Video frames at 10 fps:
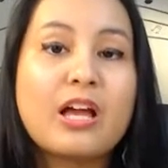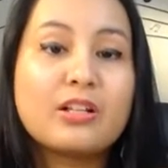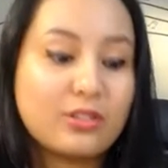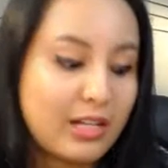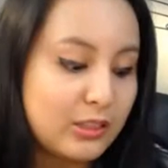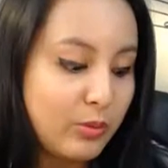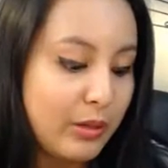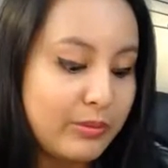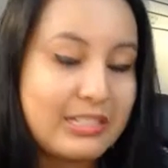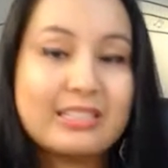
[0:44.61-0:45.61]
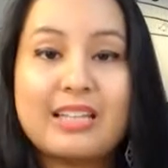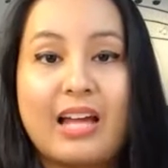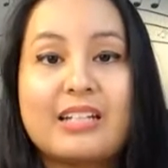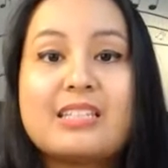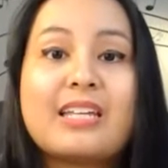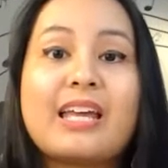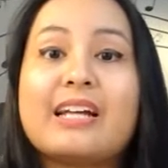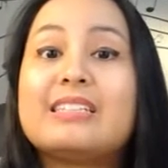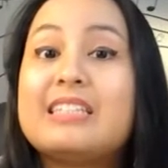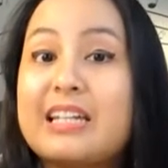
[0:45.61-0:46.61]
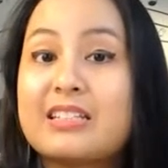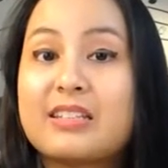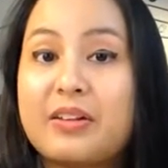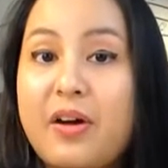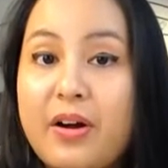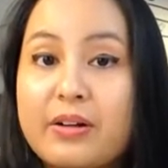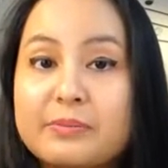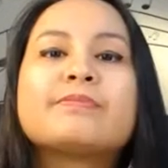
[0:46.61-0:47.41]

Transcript: So that's why we decided to get a DSLR.